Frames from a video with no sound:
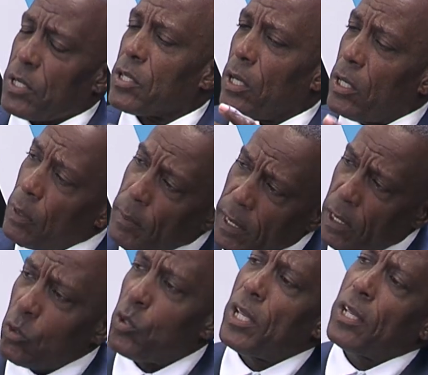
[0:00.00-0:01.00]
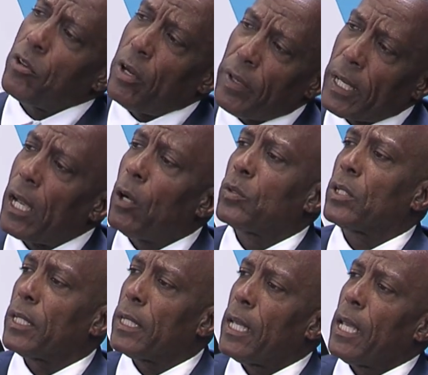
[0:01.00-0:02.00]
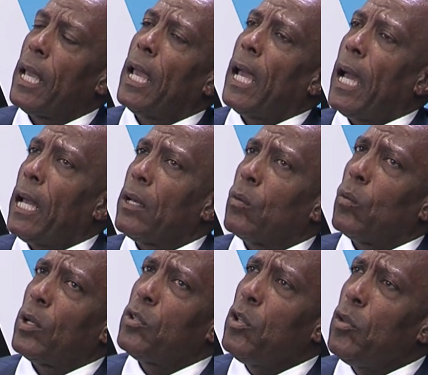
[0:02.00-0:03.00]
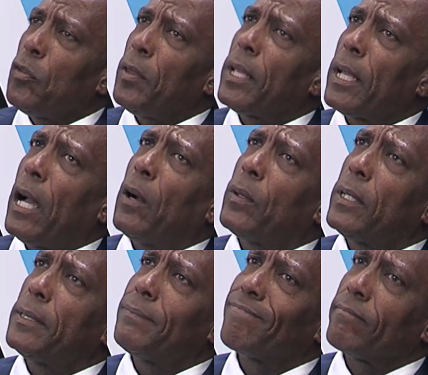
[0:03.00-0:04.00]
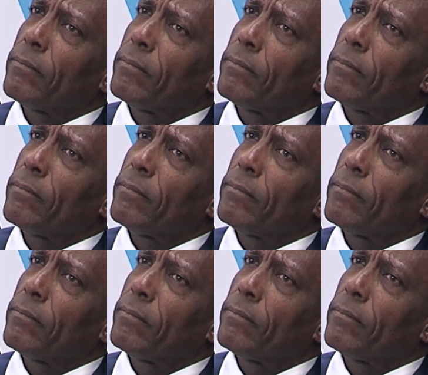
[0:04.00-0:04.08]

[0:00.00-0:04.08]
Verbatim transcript: Mr. Herman, and those that you have encountered? And what do you think our